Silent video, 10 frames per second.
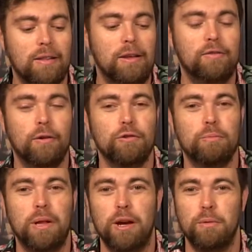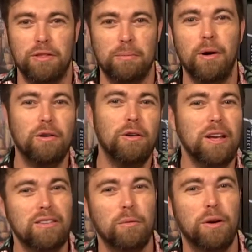the first player with the marker
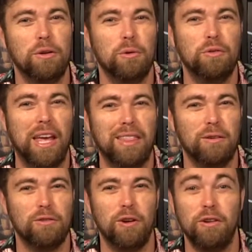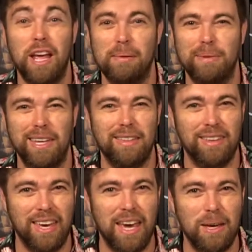is the one who will take their turn and begin
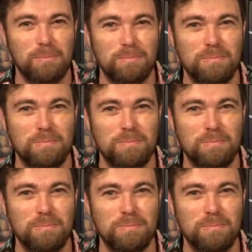the game.